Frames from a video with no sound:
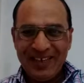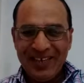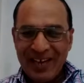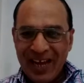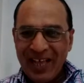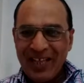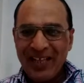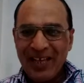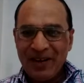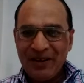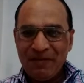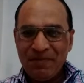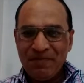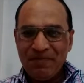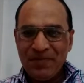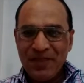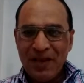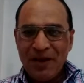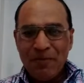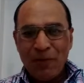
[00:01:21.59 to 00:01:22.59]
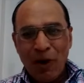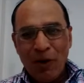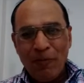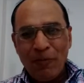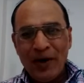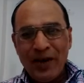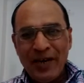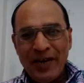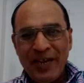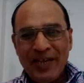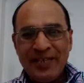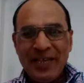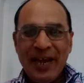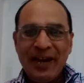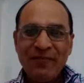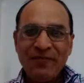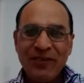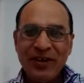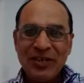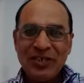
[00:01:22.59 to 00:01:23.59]
Rather, properties
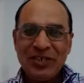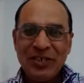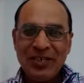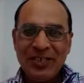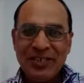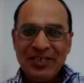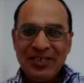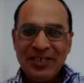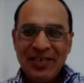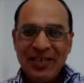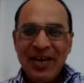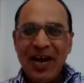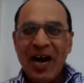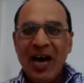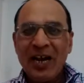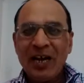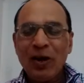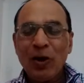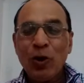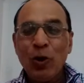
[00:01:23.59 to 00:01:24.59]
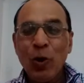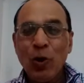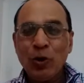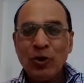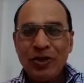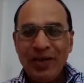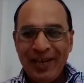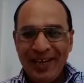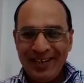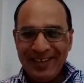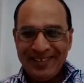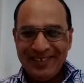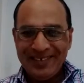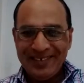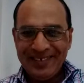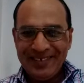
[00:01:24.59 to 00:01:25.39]
and functions are closely